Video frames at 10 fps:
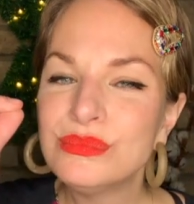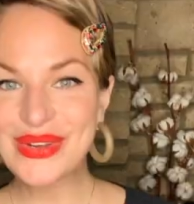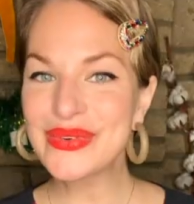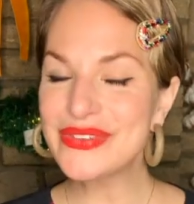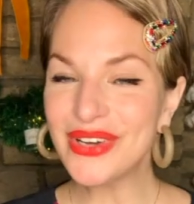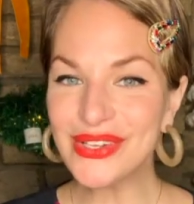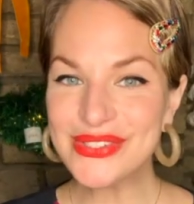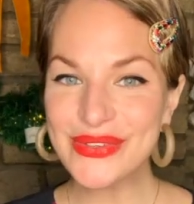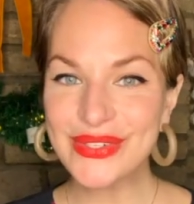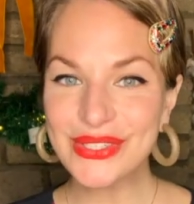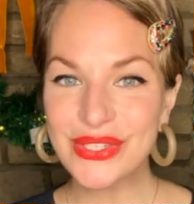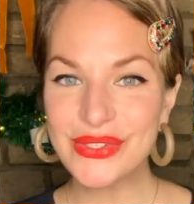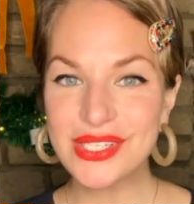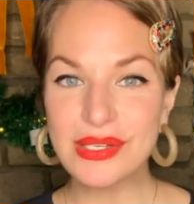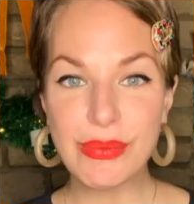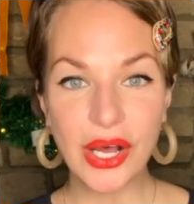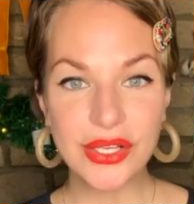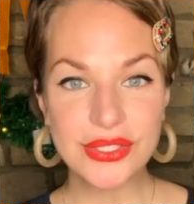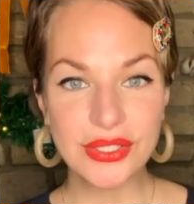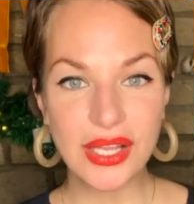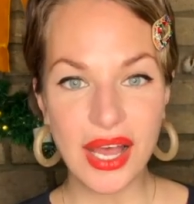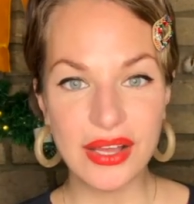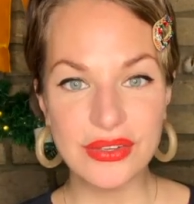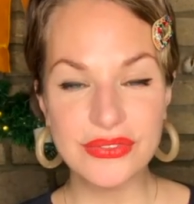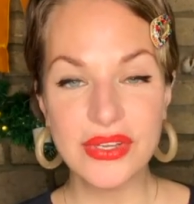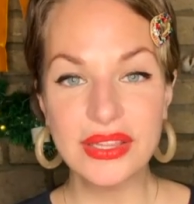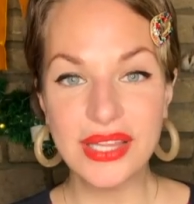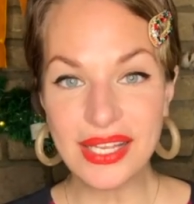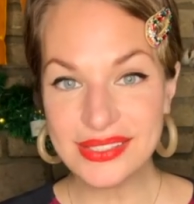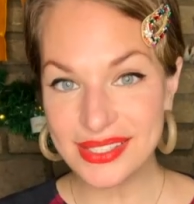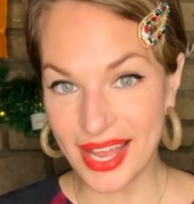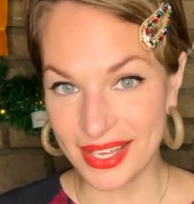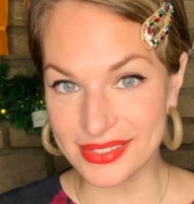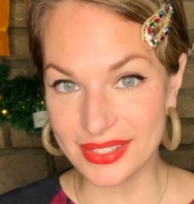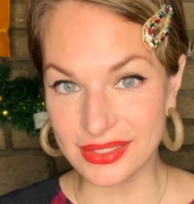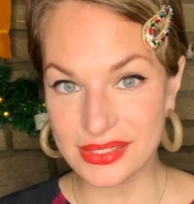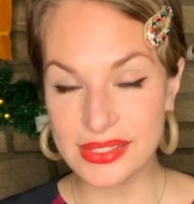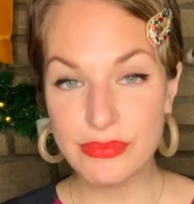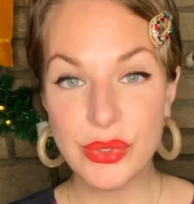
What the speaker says: We've also included a bottle of London Essence